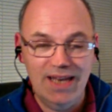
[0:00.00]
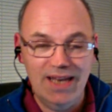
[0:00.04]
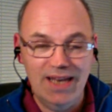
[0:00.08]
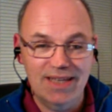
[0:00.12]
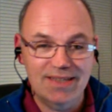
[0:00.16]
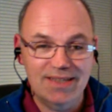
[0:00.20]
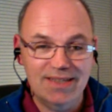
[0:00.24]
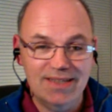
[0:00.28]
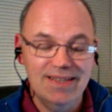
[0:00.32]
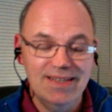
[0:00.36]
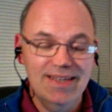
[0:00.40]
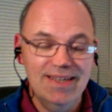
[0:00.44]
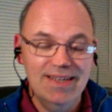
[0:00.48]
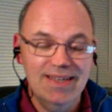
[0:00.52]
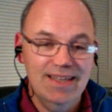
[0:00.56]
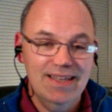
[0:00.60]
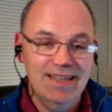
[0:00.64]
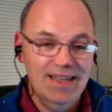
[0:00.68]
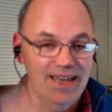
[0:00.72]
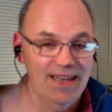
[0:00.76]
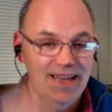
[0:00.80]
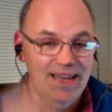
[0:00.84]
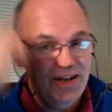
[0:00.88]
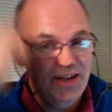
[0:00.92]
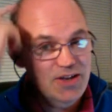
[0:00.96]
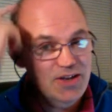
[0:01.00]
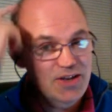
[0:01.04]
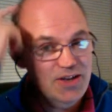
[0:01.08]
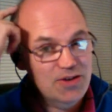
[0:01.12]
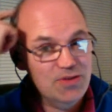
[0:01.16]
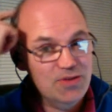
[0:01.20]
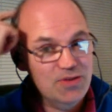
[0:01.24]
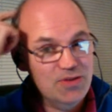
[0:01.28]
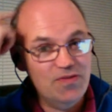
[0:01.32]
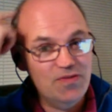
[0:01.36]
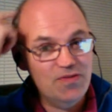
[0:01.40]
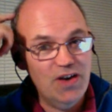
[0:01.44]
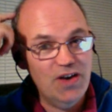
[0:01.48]
with Alex, yeah. and
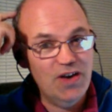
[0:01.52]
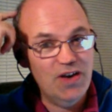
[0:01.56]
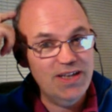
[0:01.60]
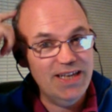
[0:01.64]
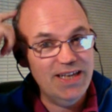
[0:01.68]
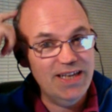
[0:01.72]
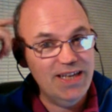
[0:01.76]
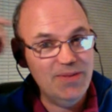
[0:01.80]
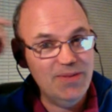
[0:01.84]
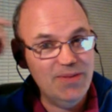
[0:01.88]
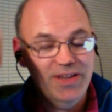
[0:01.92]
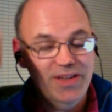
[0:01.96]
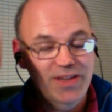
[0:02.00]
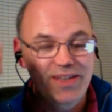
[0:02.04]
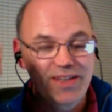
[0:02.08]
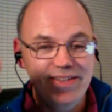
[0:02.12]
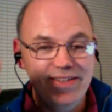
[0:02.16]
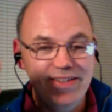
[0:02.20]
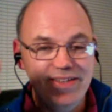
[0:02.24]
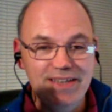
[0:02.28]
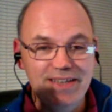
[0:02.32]
I couldn't find it anywhere.